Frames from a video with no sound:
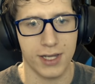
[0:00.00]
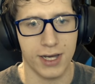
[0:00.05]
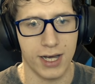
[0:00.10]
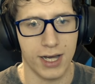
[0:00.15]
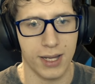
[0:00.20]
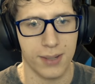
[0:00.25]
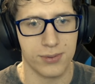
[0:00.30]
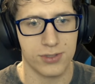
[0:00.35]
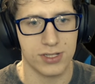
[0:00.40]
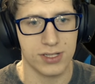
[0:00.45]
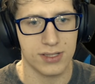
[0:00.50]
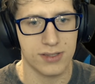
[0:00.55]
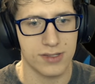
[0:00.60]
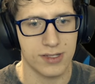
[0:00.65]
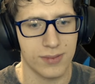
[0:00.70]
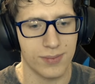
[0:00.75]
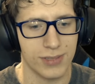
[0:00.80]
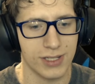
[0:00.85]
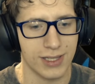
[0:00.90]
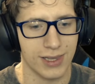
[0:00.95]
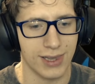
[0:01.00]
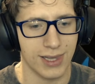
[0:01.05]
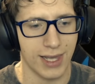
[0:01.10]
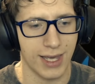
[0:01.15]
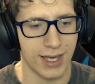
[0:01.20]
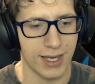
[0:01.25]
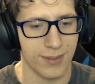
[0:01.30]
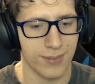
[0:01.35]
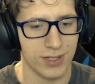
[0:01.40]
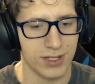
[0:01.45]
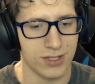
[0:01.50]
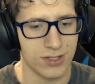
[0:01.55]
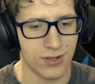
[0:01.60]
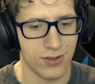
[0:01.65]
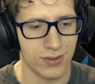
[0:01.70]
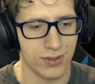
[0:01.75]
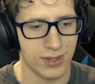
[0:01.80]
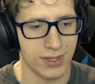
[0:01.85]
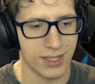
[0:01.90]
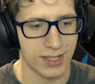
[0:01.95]
options and be lame and
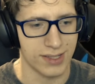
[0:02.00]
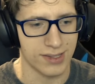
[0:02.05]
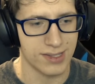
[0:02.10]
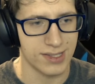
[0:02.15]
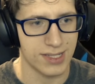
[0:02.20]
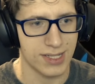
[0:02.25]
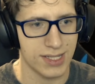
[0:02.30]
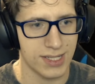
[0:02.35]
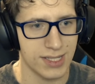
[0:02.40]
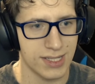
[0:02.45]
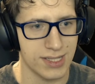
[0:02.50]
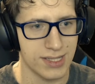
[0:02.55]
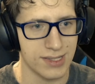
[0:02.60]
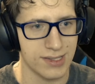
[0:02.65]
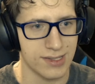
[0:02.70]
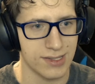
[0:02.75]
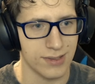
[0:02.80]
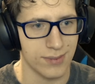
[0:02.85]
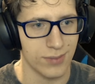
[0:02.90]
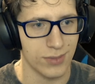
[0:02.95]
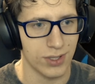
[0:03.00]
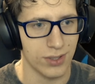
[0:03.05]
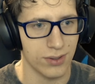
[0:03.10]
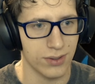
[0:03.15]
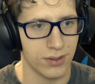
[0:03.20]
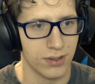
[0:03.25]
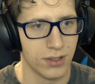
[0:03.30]
turn things to easy mode.